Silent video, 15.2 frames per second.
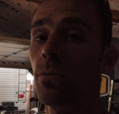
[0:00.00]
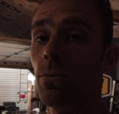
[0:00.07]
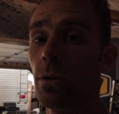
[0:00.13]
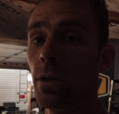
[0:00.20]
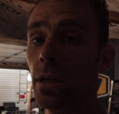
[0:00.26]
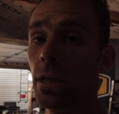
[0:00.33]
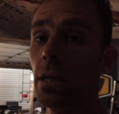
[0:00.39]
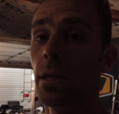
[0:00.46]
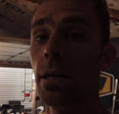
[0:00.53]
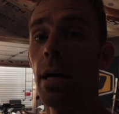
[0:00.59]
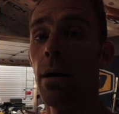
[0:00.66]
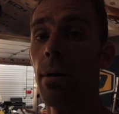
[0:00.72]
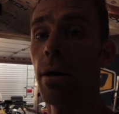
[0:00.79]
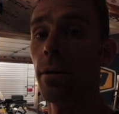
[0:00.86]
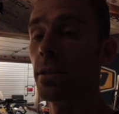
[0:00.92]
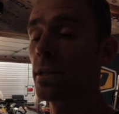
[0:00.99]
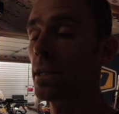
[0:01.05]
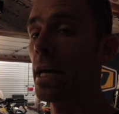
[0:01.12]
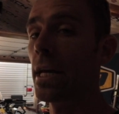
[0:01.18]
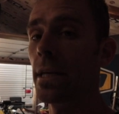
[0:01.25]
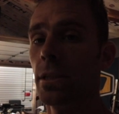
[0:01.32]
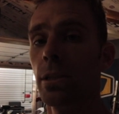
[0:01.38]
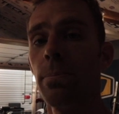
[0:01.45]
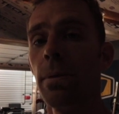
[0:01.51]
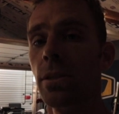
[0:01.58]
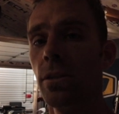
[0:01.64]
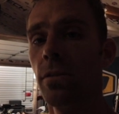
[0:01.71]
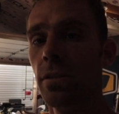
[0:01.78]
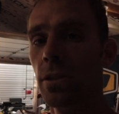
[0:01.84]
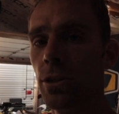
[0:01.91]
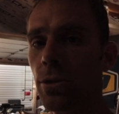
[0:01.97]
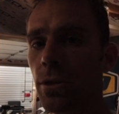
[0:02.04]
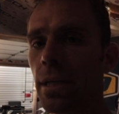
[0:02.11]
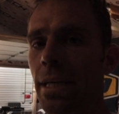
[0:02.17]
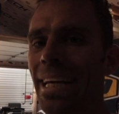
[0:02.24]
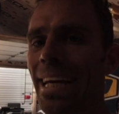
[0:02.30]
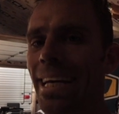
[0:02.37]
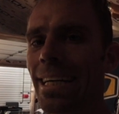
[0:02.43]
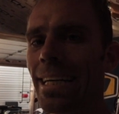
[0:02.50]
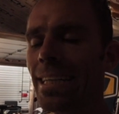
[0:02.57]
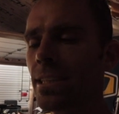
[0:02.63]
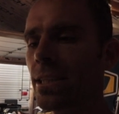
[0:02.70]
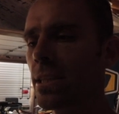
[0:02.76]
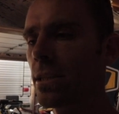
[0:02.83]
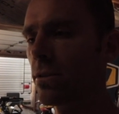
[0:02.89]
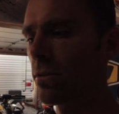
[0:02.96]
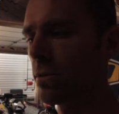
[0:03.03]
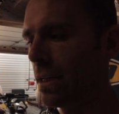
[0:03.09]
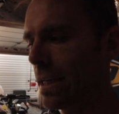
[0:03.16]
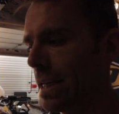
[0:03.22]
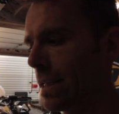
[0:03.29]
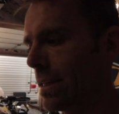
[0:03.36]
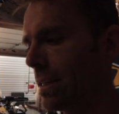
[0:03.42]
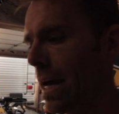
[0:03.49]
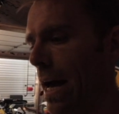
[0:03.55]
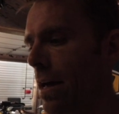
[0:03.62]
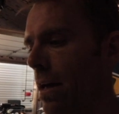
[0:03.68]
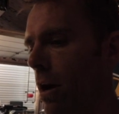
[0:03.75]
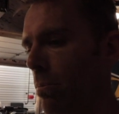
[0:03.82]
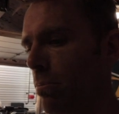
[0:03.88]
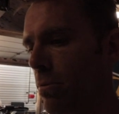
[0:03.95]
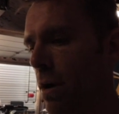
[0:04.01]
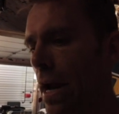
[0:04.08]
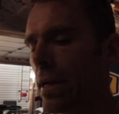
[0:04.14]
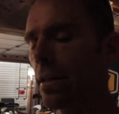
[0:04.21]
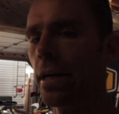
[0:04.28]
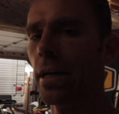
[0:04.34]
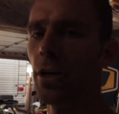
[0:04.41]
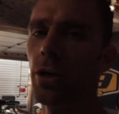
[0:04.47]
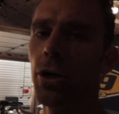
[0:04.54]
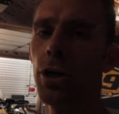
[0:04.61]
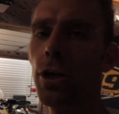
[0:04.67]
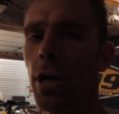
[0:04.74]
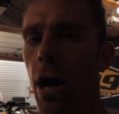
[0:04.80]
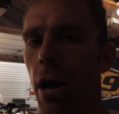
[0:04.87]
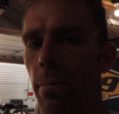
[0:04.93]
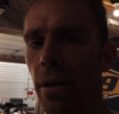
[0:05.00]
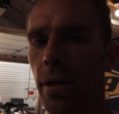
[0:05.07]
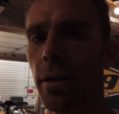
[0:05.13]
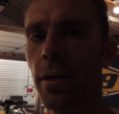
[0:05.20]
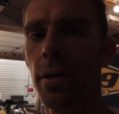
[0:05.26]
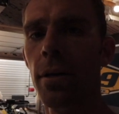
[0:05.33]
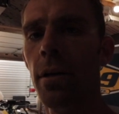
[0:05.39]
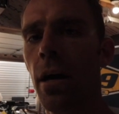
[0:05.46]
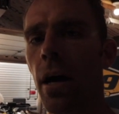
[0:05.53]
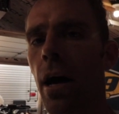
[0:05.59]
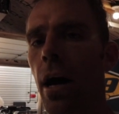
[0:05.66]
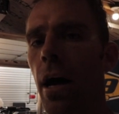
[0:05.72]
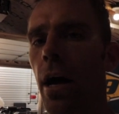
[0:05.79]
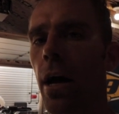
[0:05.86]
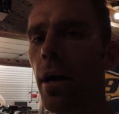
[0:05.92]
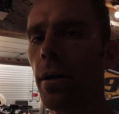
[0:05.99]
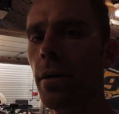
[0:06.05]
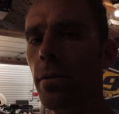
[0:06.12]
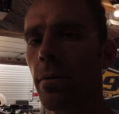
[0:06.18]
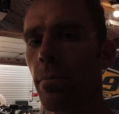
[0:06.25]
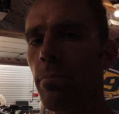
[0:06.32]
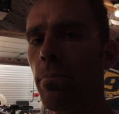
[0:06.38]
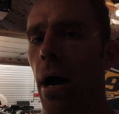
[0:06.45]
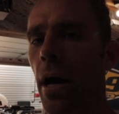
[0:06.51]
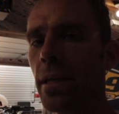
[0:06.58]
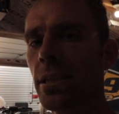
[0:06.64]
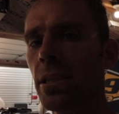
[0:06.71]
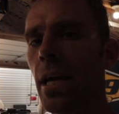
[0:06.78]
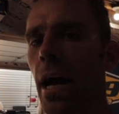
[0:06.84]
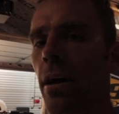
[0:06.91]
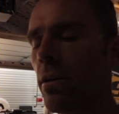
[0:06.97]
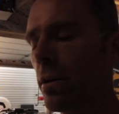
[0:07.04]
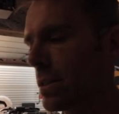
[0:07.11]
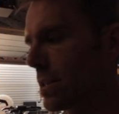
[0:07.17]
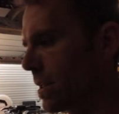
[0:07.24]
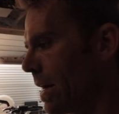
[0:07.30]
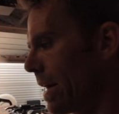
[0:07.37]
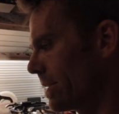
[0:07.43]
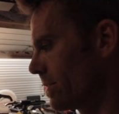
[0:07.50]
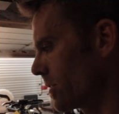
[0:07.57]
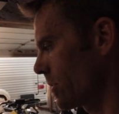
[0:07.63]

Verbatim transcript: really about as inexpensive as you can get and still get that upright, like ergonomic uh, body style on a sled.